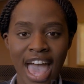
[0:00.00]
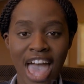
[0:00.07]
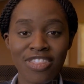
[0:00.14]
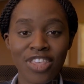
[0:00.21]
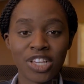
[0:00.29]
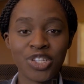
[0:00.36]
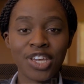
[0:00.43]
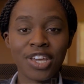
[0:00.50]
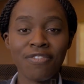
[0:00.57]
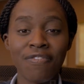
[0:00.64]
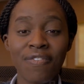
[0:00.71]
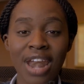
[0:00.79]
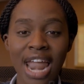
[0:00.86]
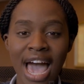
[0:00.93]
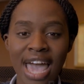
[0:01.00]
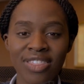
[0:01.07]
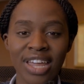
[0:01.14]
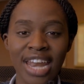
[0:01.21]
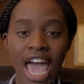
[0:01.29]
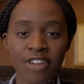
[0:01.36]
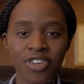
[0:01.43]
and that you can fly
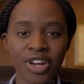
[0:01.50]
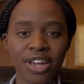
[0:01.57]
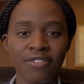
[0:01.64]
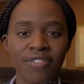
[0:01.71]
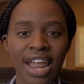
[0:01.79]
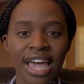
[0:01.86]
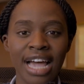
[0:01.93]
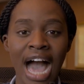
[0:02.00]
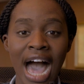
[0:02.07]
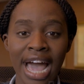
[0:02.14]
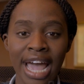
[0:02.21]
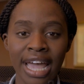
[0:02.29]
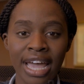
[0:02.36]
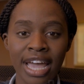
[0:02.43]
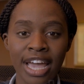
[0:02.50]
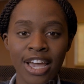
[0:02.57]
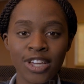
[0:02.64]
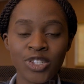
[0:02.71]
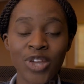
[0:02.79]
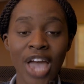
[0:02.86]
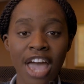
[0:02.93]
that African flag high
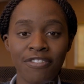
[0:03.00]
to